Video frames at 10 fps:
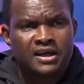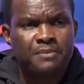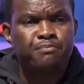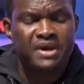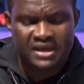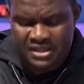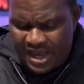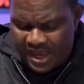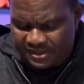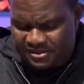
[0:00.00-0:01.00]
Keep being
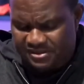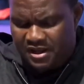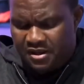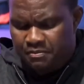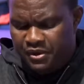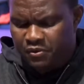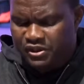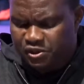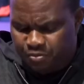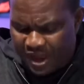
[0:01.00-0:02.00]
nice. Be
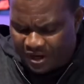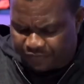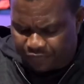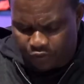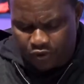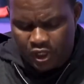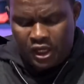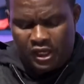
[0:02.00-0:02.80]
respectful.